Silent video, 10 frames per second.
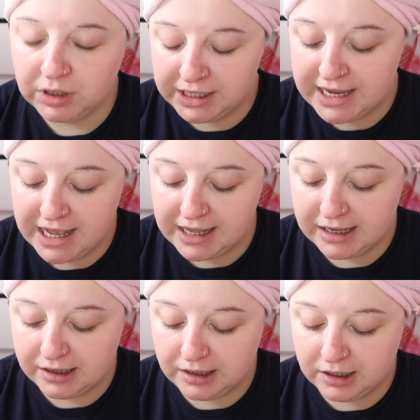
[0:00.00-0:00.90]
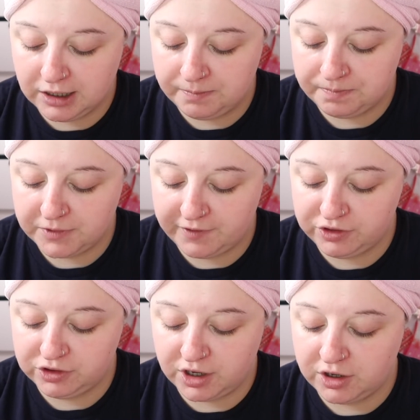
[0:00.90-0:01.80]
yeah, I've
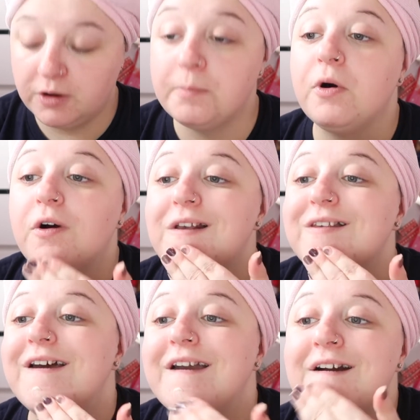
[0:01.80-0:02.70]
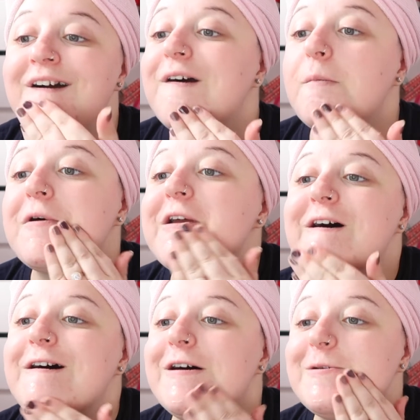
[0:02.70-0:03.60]
done an unboxing. I got put it
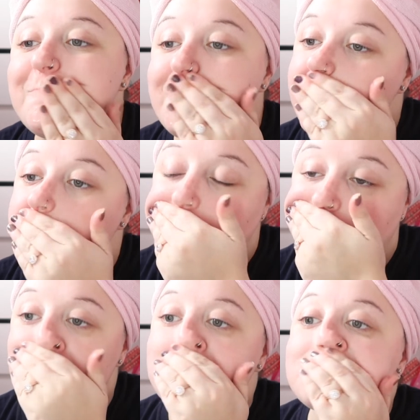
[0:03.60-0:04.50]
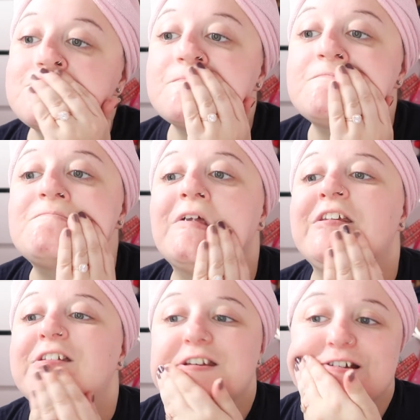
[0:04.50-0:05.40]
up.
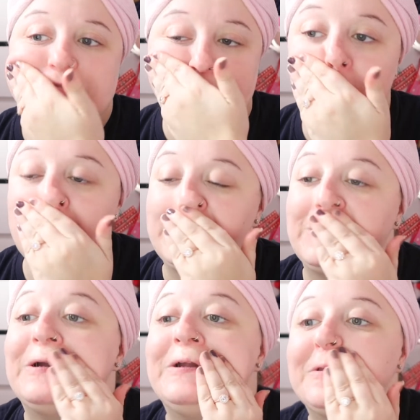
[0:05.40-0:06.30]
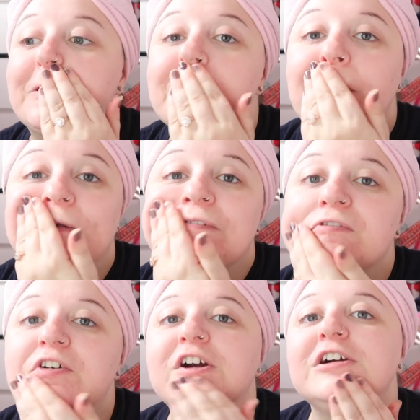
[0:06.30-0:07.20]
It's just I'm trying to
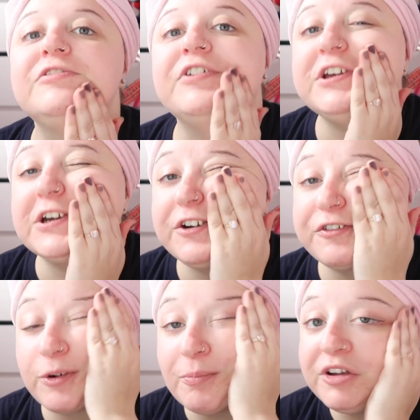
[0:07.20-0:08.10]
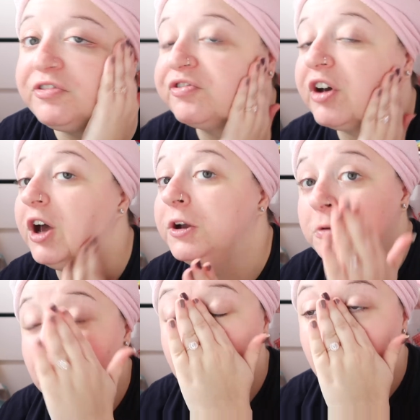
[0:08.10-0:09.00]
transfer a video from my phone